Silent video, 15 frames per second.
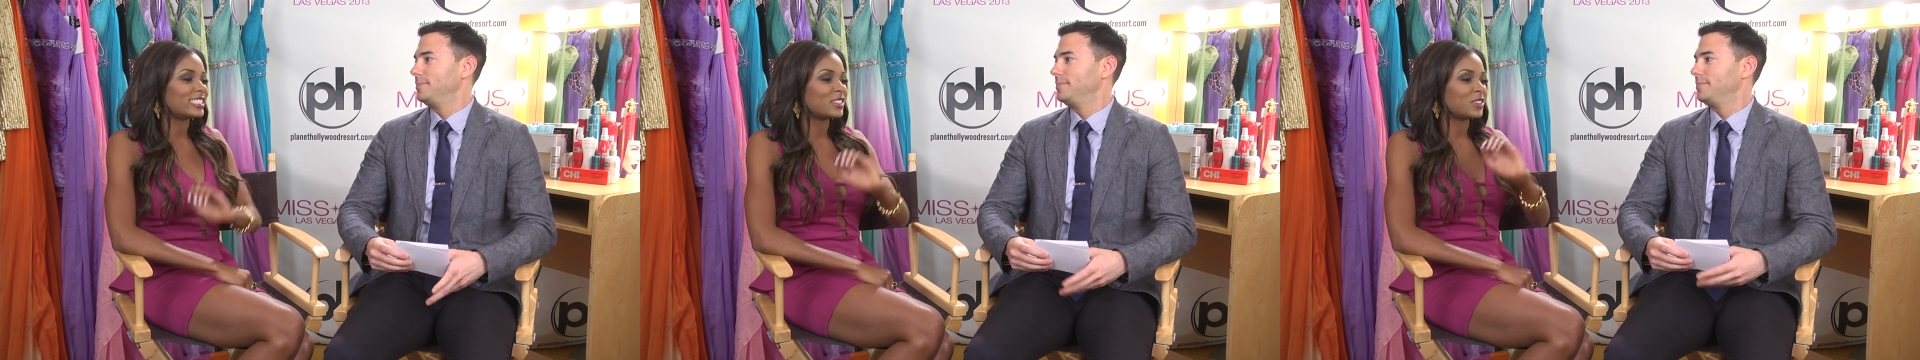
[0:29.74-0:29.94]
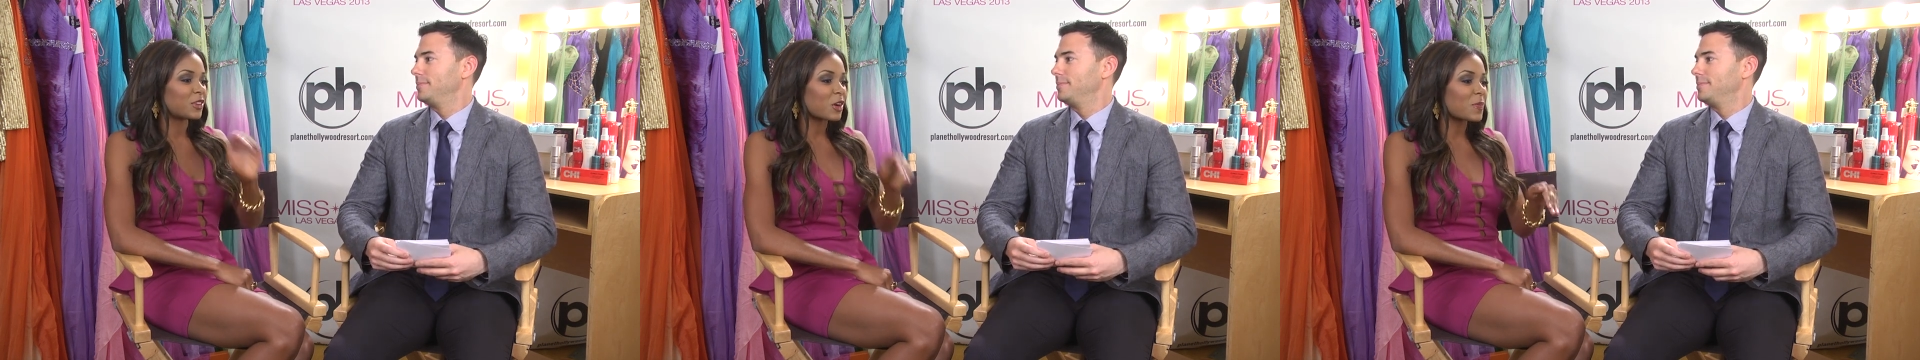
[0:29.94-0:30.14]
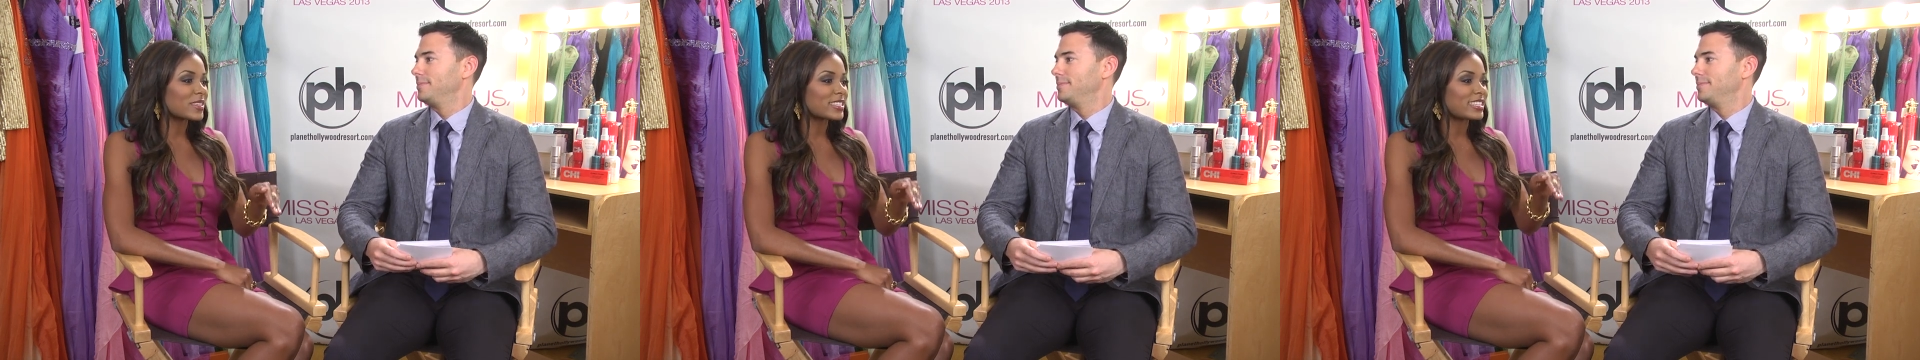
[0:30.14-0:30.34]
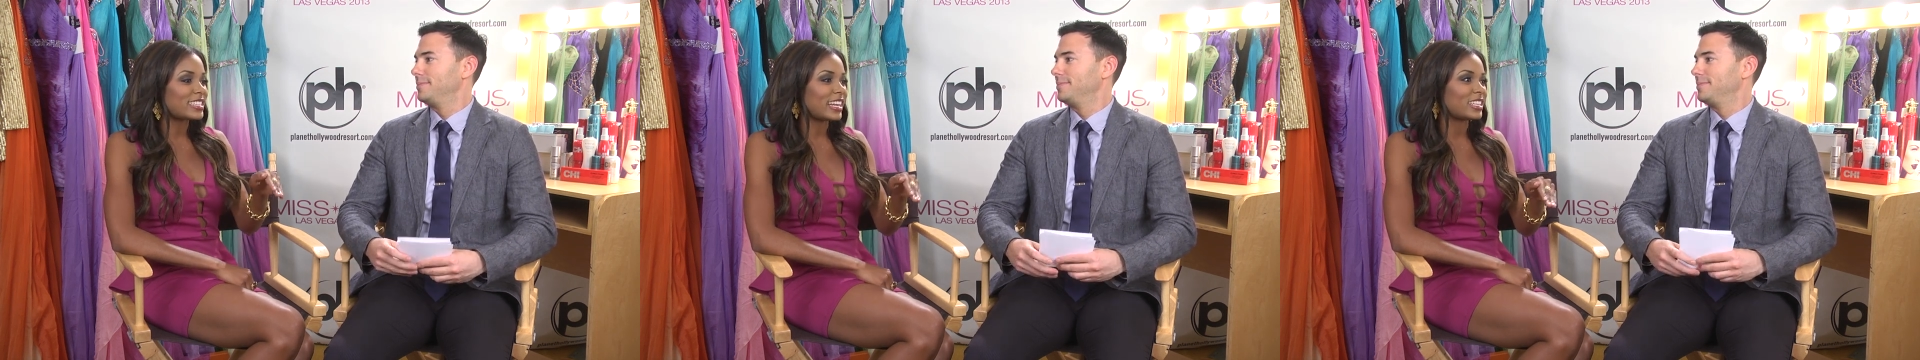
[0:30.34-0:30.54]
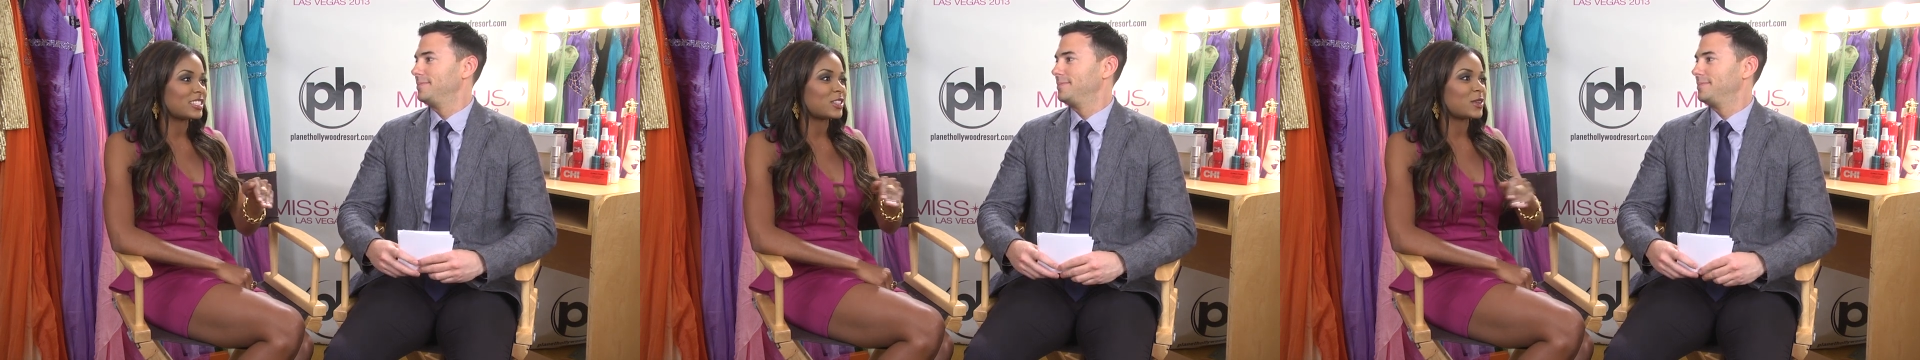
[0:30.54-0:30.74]
Speaker 1: Grew up as a
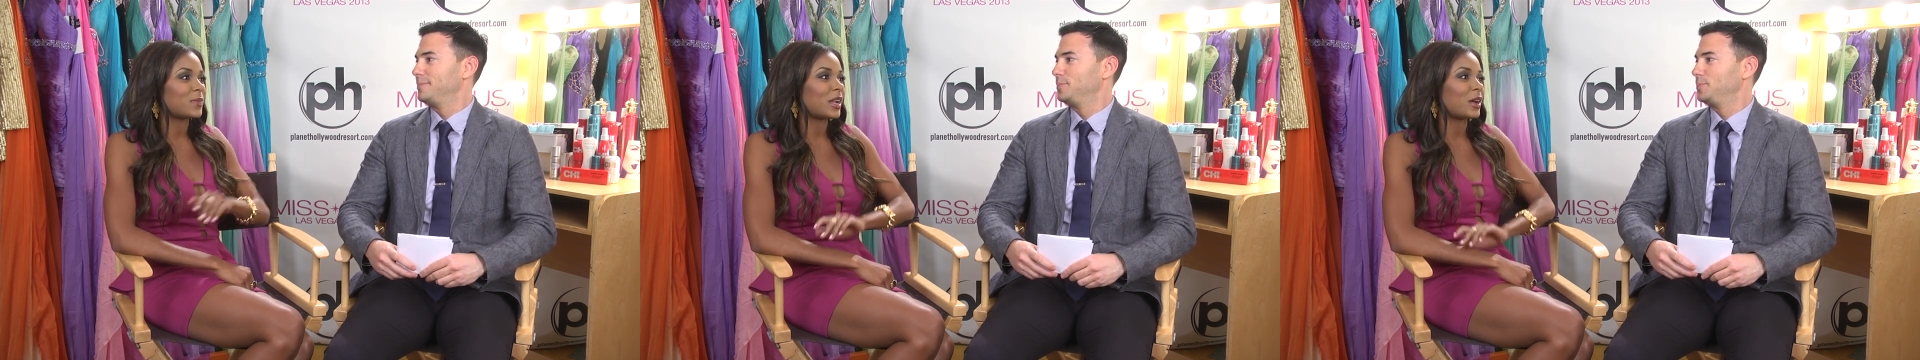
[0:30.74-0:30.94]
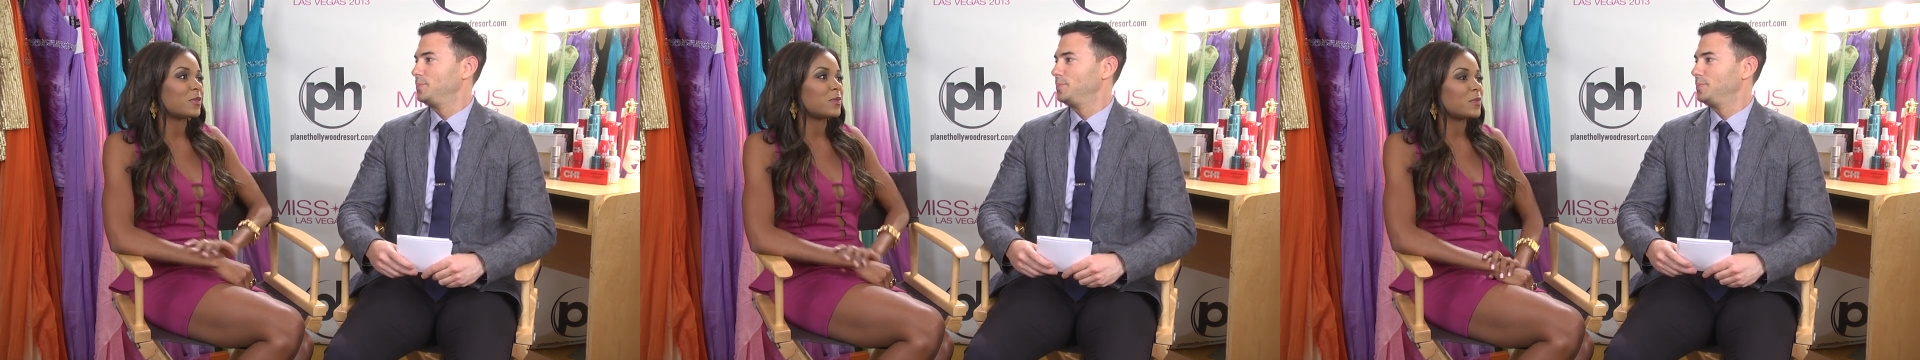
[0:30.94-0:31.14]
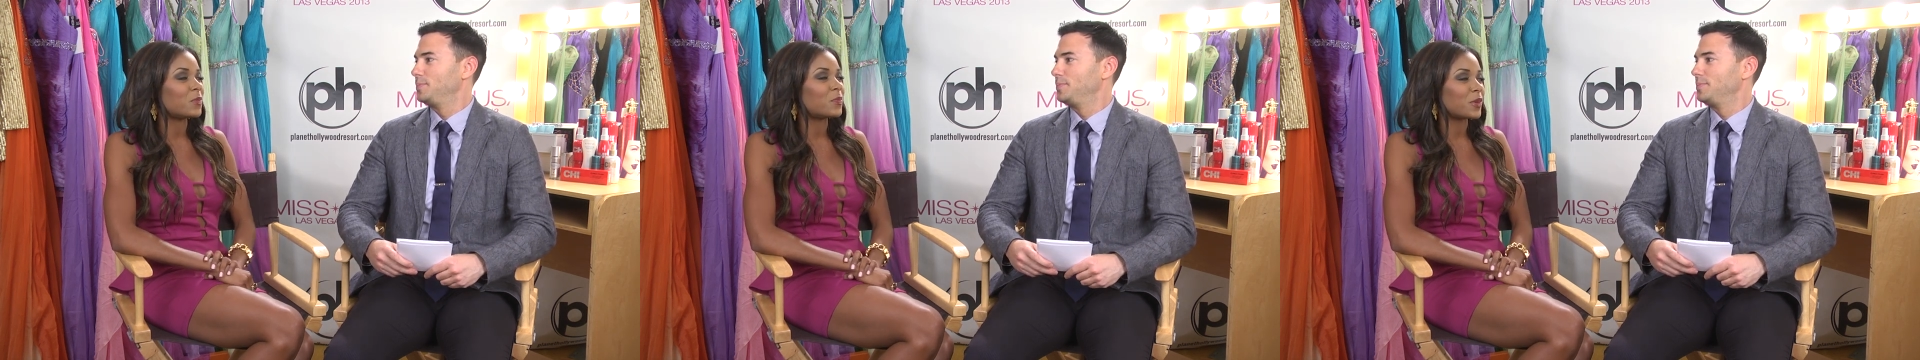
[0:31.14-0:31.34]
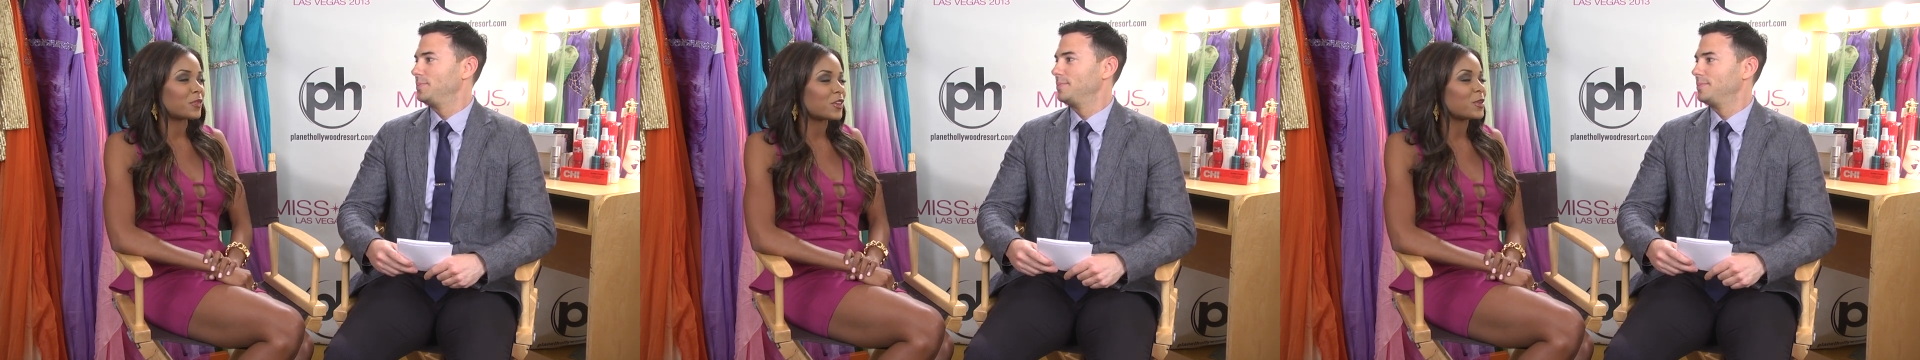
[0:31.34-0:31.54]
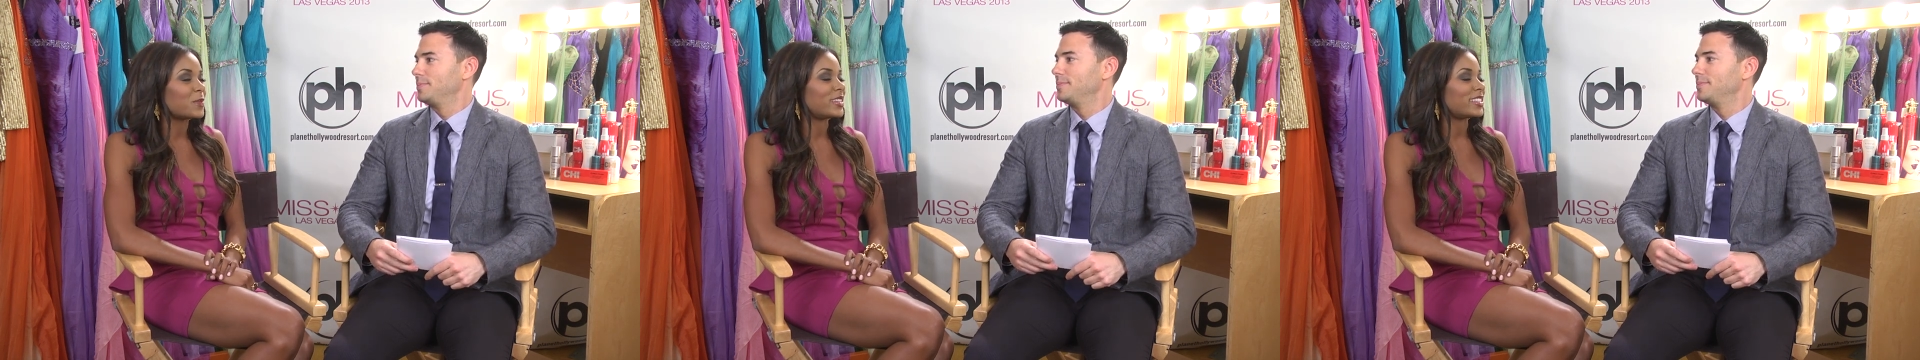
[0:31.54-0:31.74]
dancer, but I would
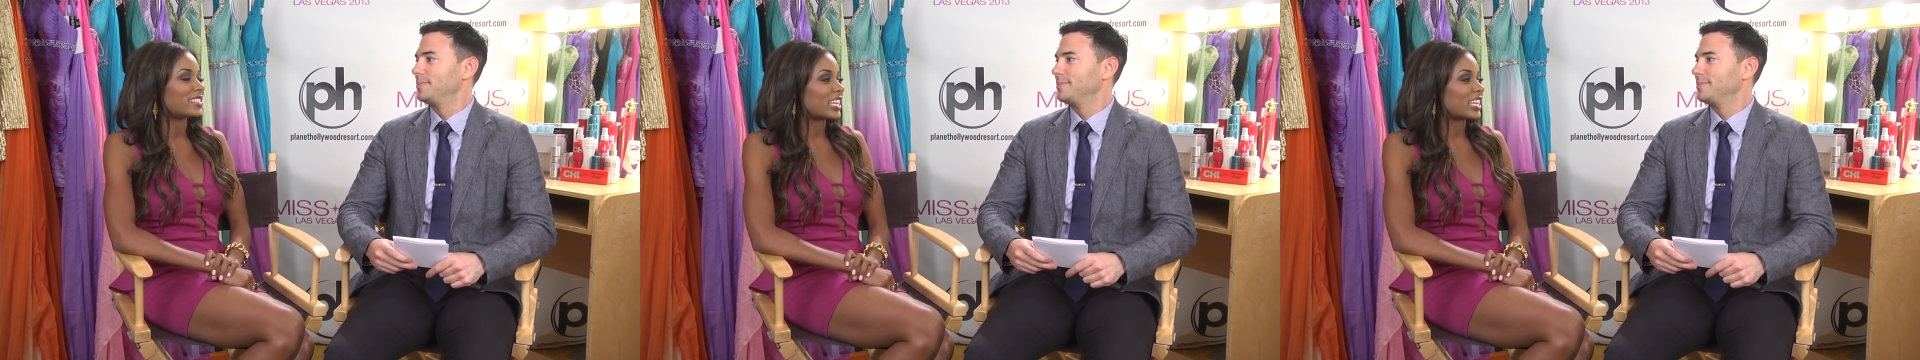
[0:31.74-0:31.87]
prefer to be a